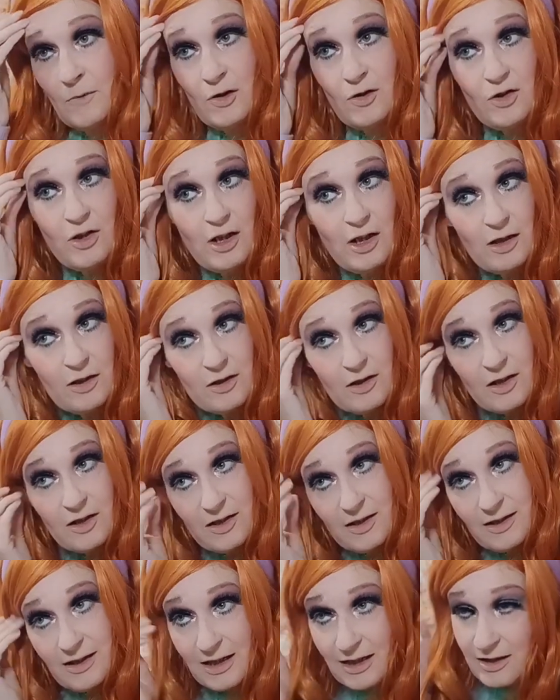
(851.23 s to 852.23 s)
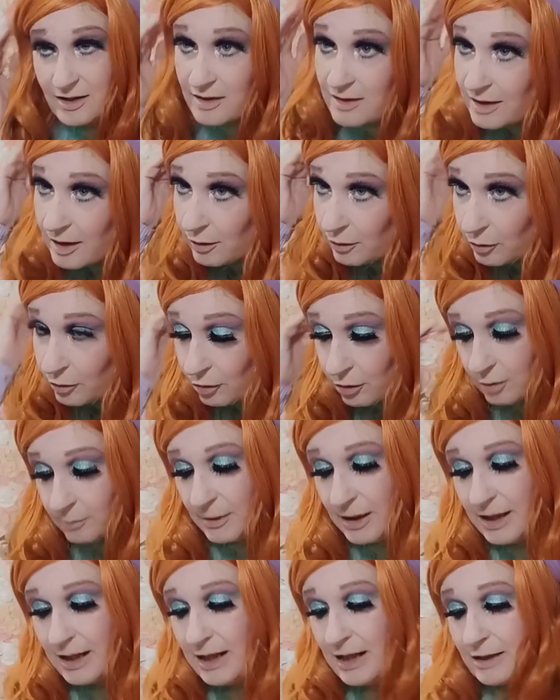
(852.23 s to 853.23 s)
Try to get this to stay still on
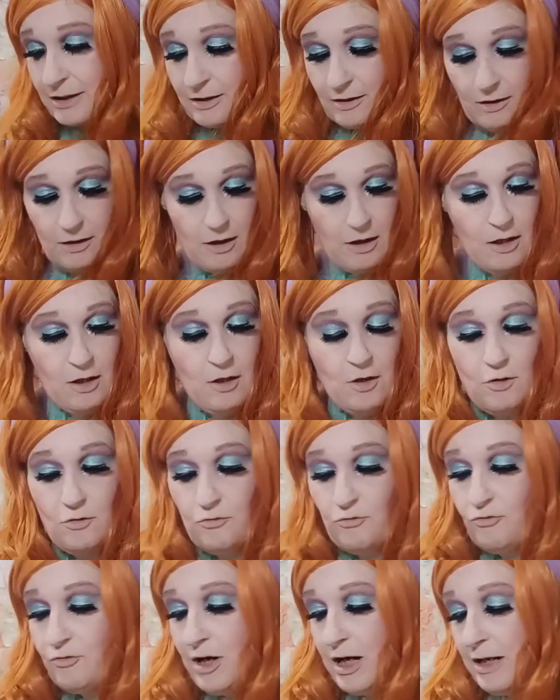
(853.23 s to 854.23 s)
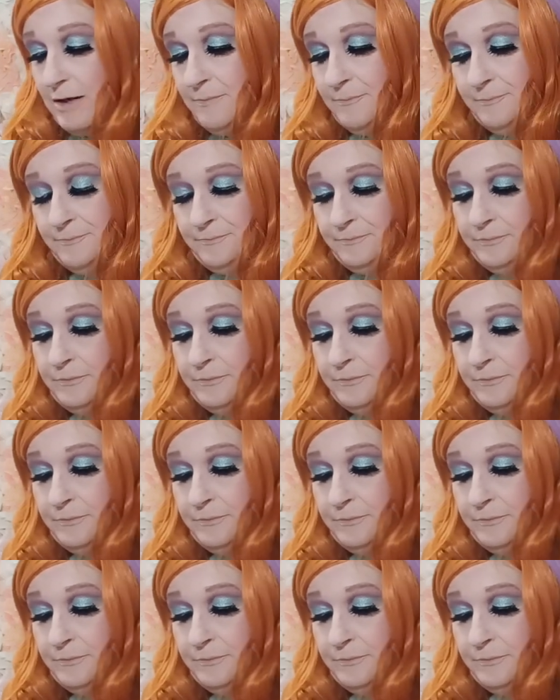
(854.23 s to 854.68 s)
my head. Right.